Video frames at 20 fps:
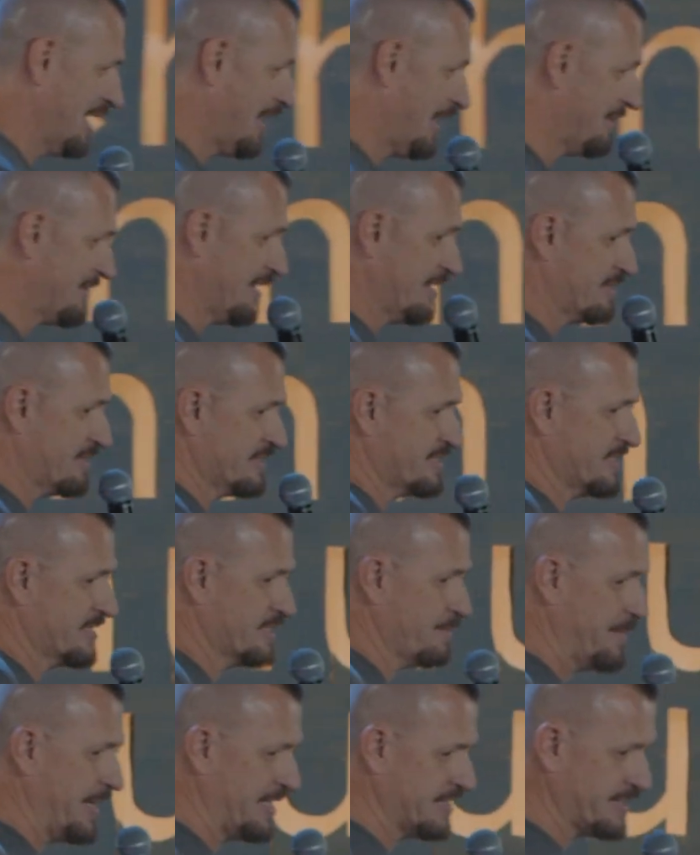I think this is
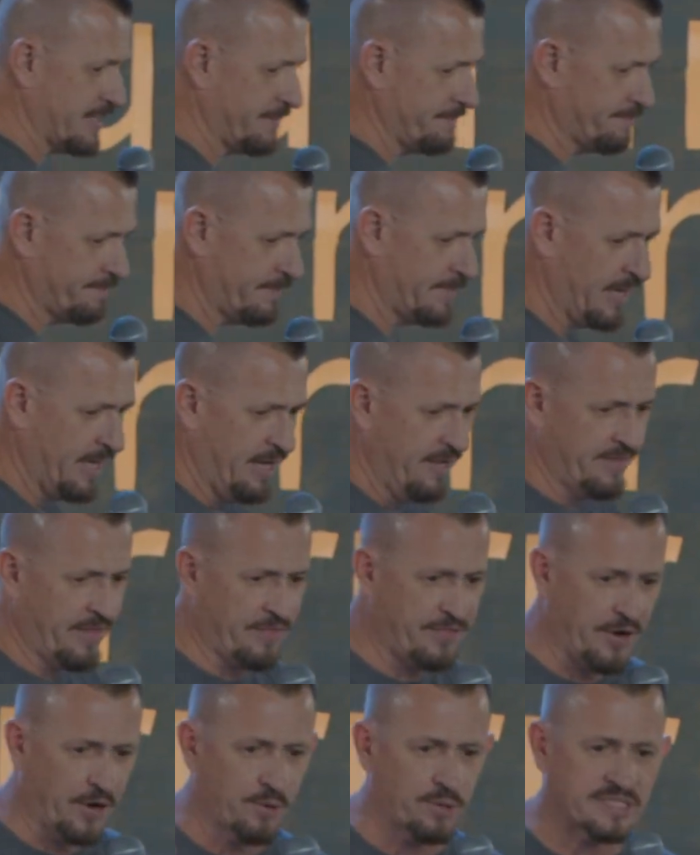amazing.
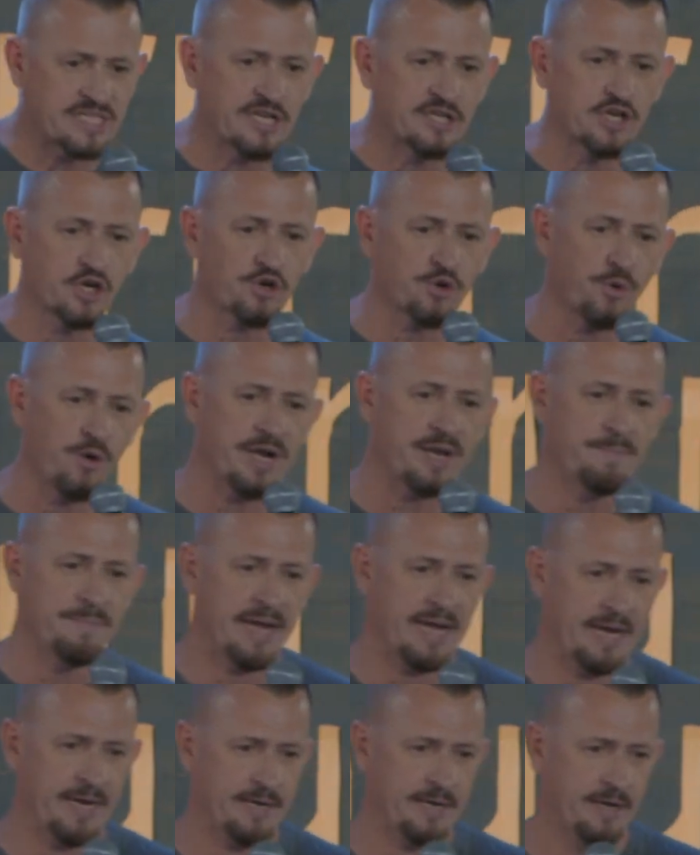That there was a decree
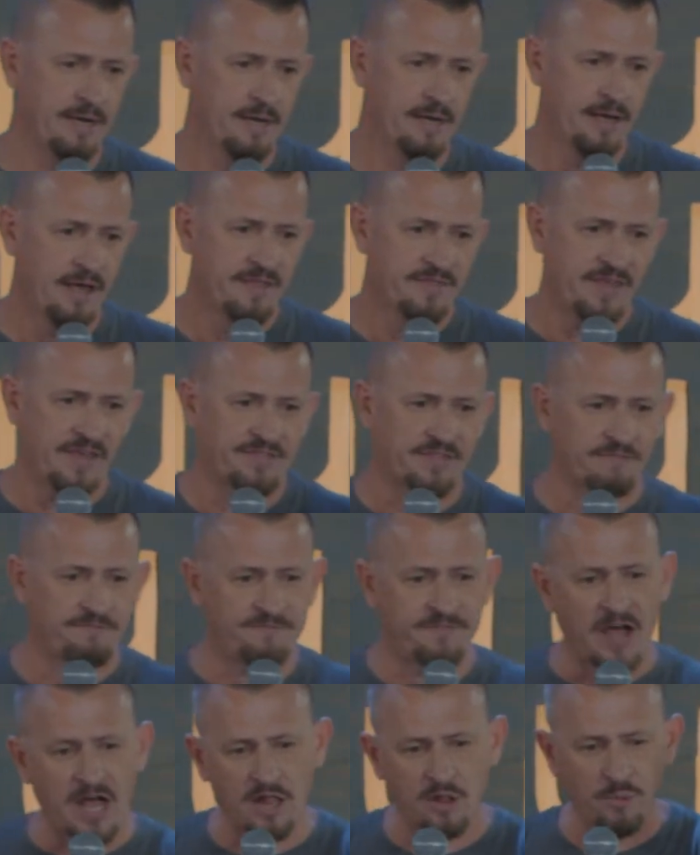made that the
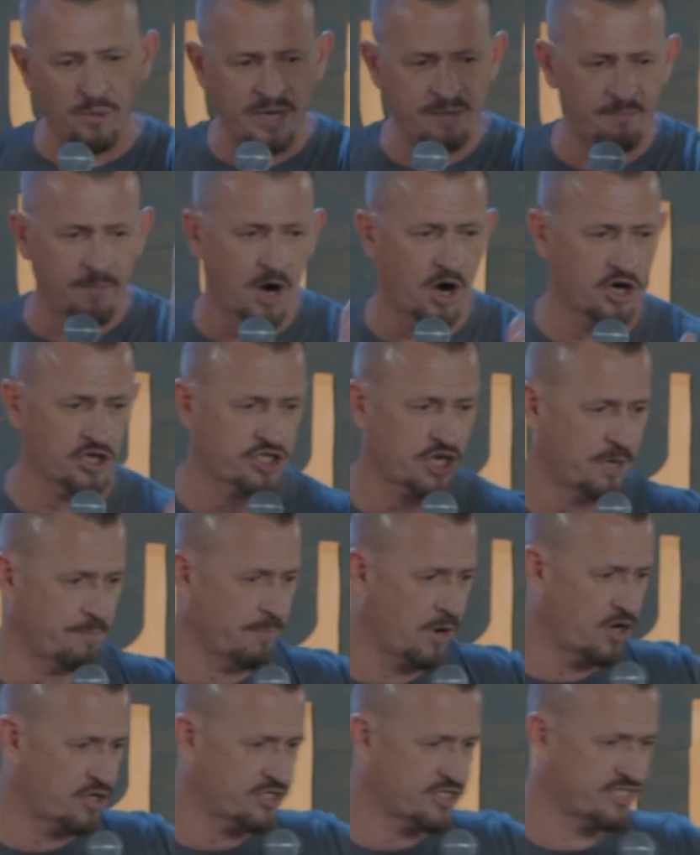following March, on
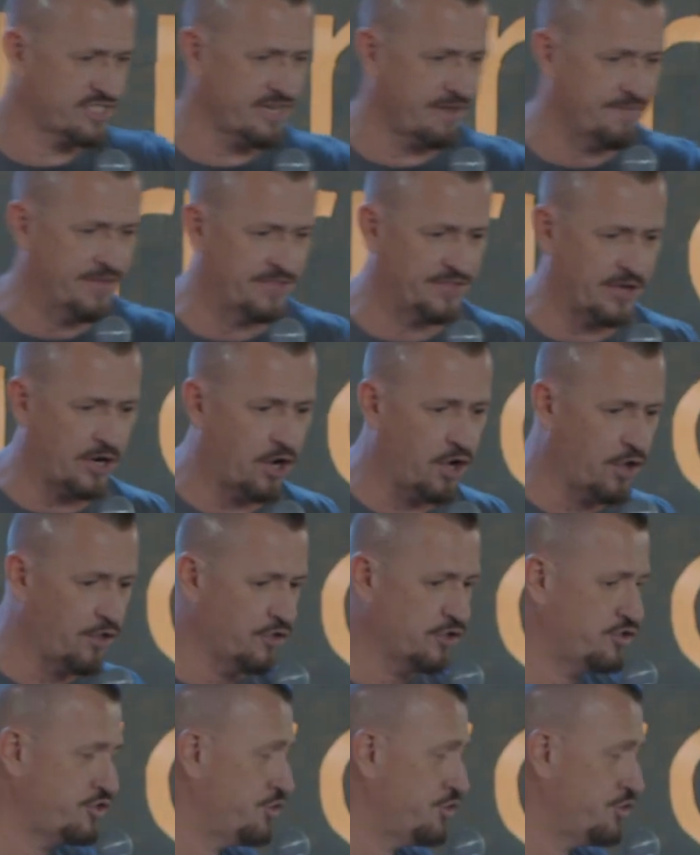March 7th, that all the